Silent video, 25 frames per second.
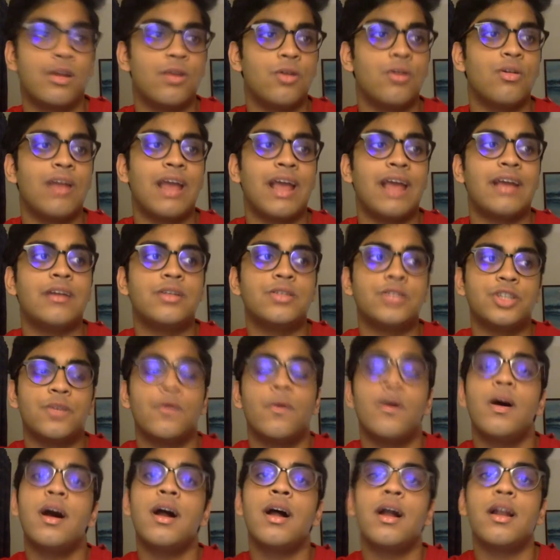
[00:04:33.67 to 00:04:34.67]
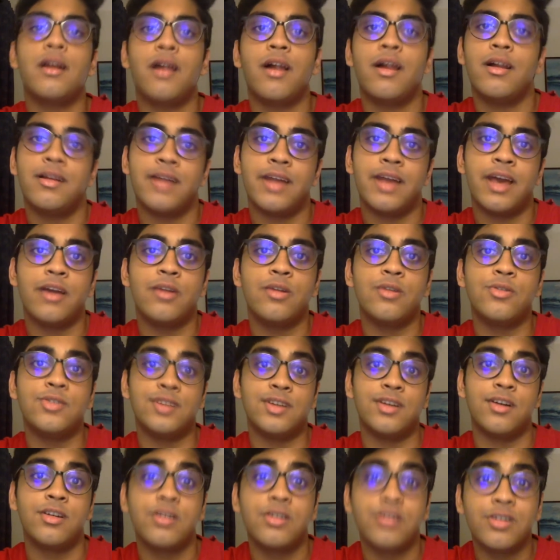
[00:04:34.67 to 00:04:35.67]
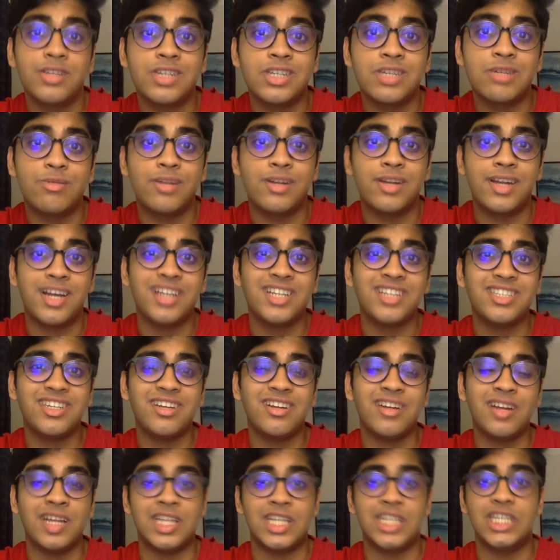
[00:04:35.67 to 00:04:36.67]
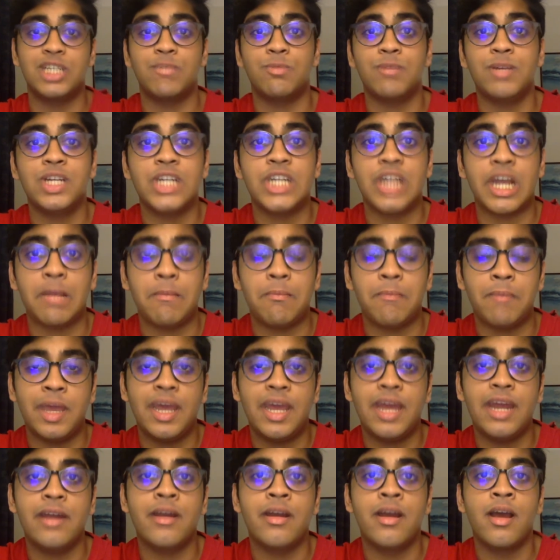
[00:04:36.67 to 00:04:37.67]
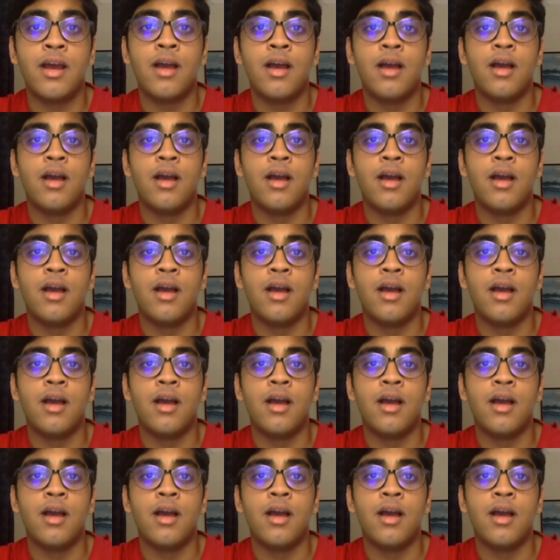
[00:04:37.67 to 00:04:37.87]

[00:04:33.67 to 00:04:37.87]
like Jawaharlal Nehru's A Tryst with Destiny, the speech he made